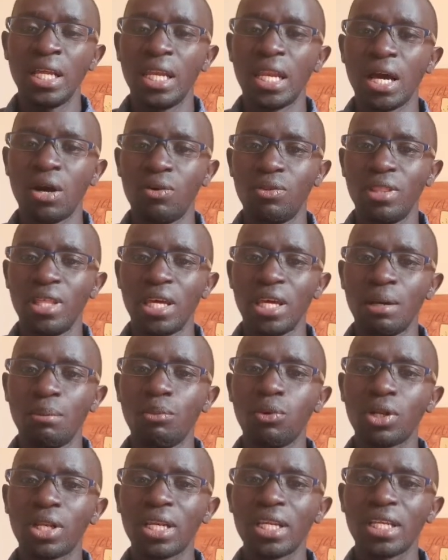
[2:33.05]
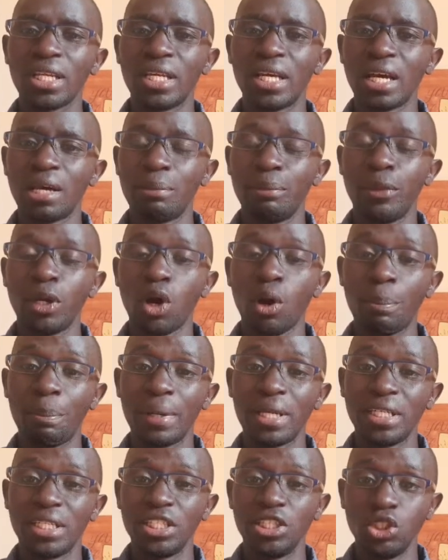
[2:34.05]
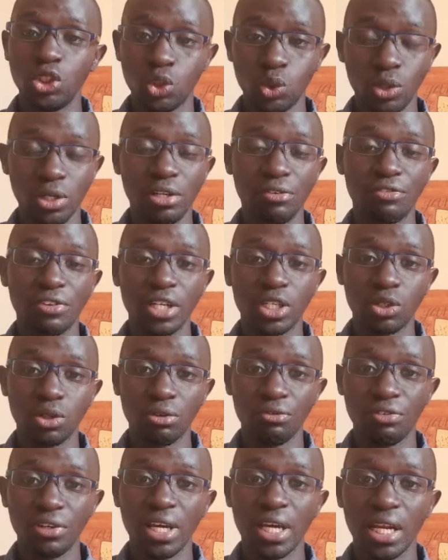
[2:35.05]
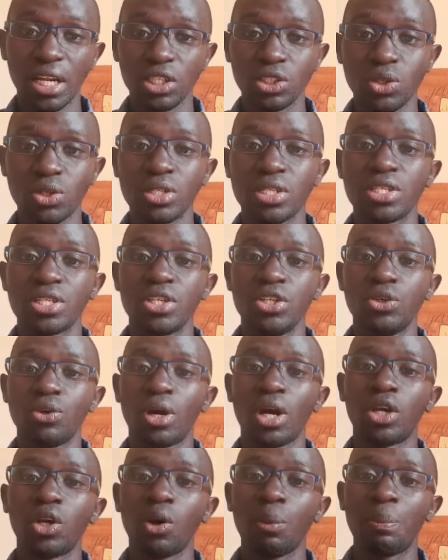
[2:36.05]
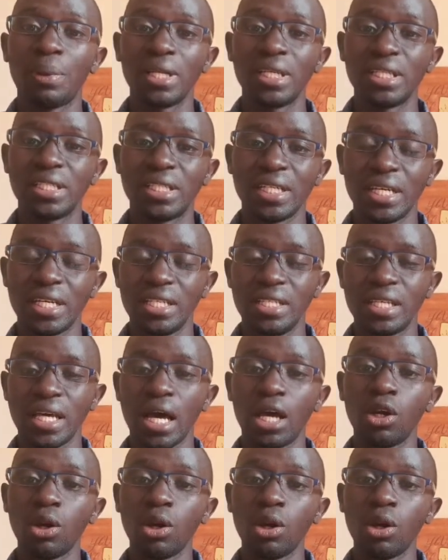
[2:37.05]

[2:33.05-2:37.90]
Now, the boot lid can be opened in two different configurations. You can open it as a